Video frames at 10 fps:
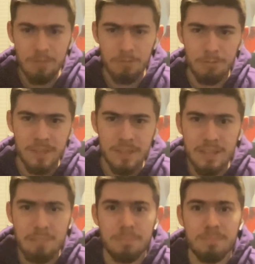
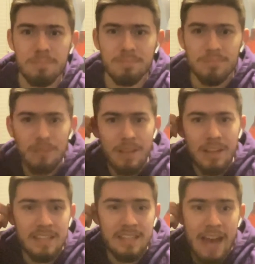really
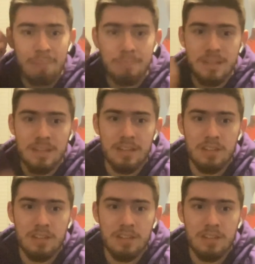adapt